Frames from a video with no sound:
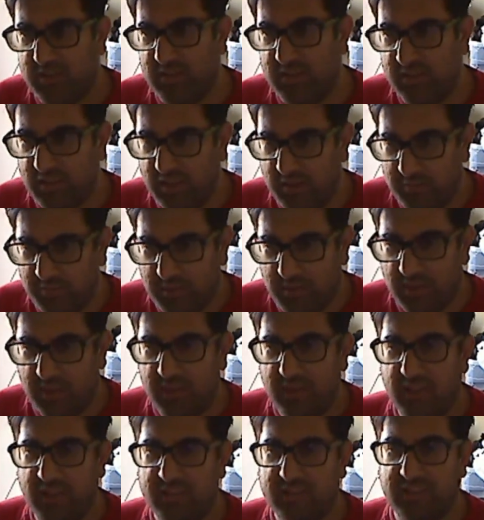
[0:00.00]
on the company,
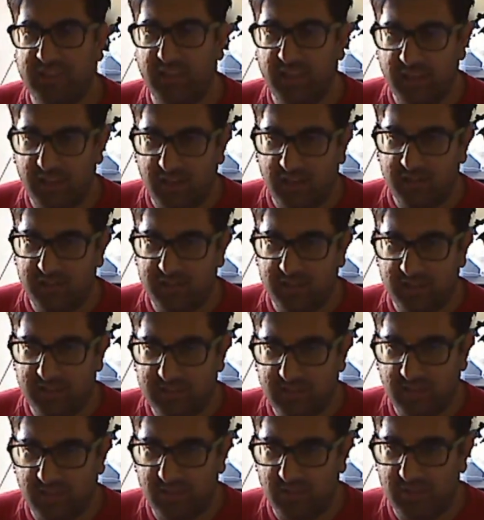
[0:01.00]
less layoffs,
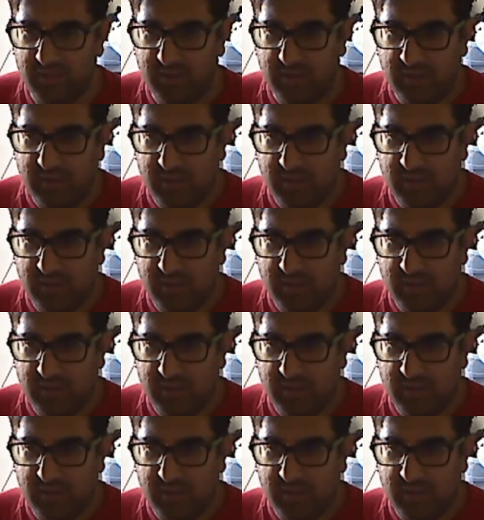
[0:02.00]
etc.